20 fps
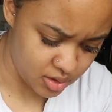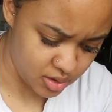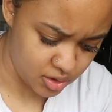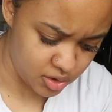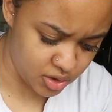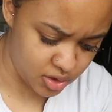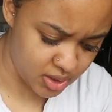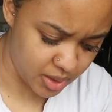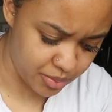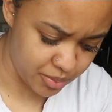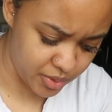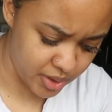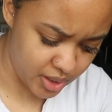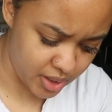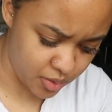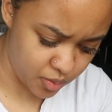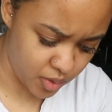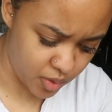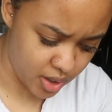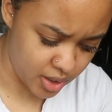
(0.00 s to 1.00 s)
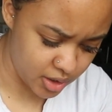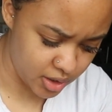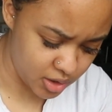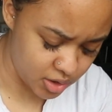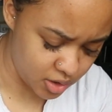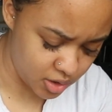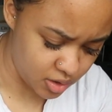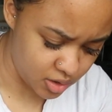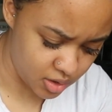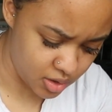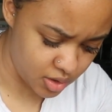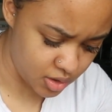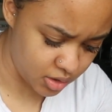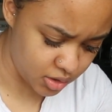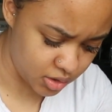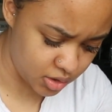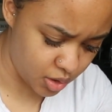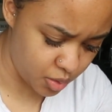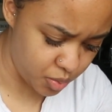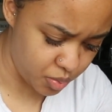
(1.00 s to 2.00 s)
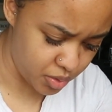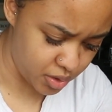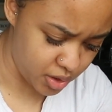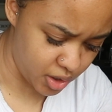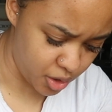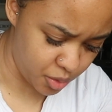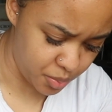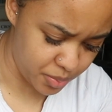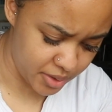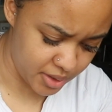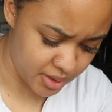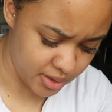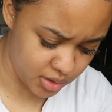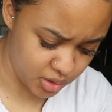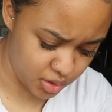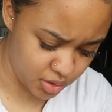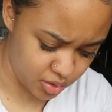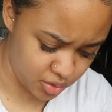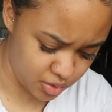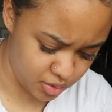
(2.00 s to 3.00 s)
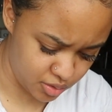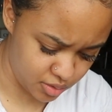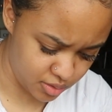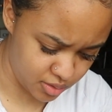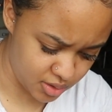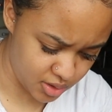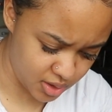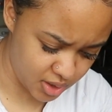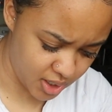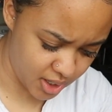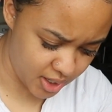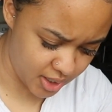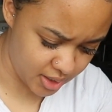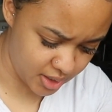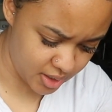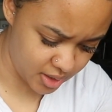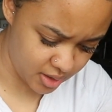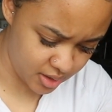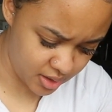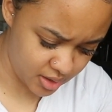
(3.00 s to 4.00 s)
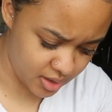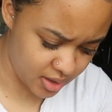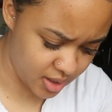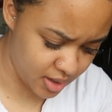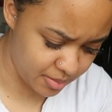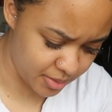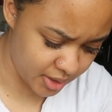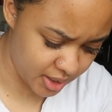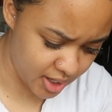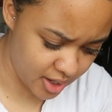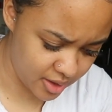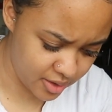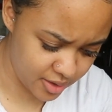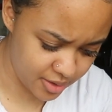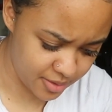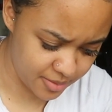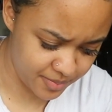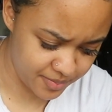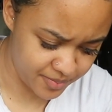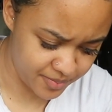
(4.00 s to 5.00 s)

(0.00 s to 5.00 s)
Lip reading: separate in water, so the soap will help it to kind of come together.